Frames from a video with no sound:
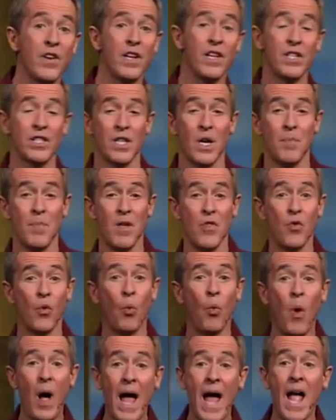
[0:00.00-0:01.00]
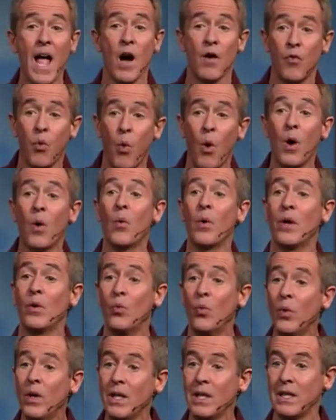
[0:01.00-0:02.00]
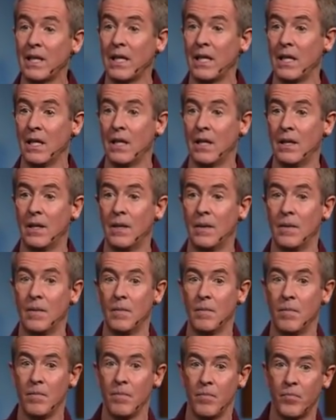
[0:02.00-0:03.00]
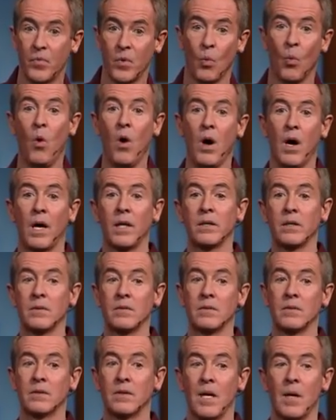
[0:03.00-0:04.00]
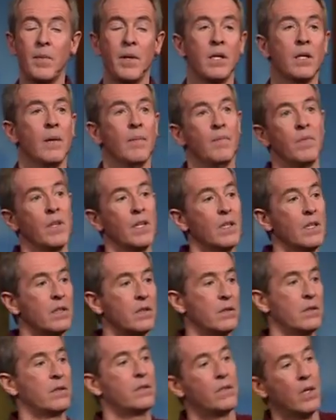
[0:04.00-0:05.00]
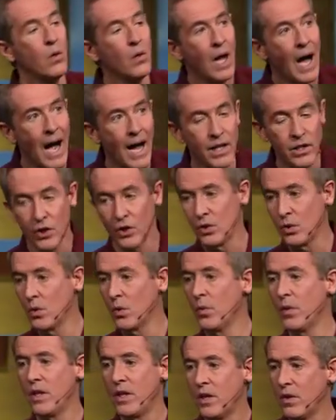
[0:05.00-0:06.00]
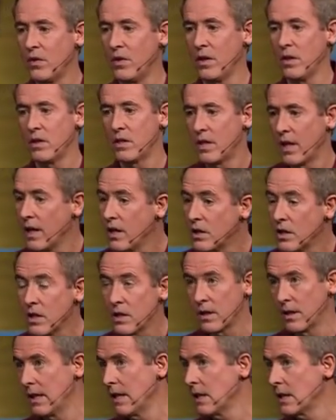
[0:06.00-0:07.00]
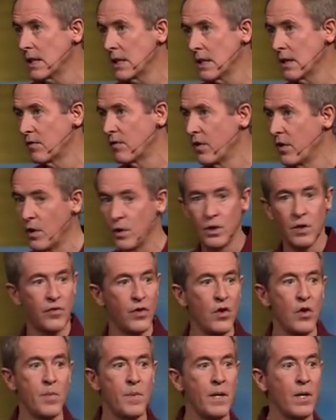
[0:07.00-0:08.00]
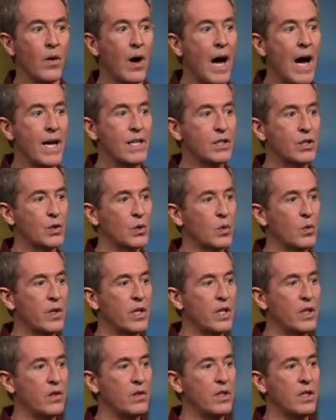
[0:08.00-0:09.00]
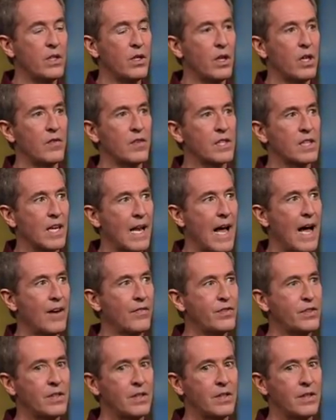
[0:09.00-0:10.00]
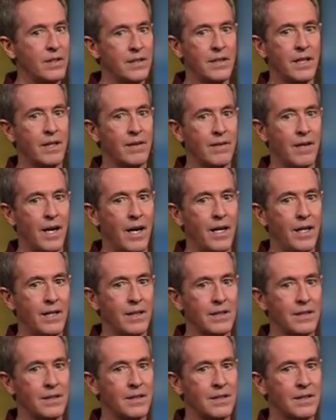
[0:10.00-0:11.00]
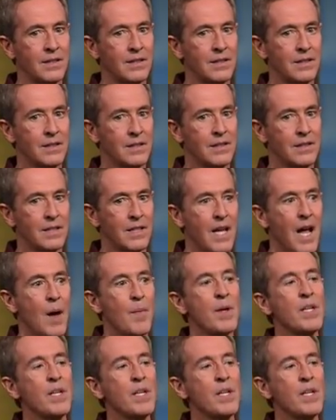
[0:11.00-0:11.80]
ends up in the way of what we really want. I mean, don't high school reunions teach us this? For those of you who've been to a high school reunion, nervous laughter, isn't that right? I mean,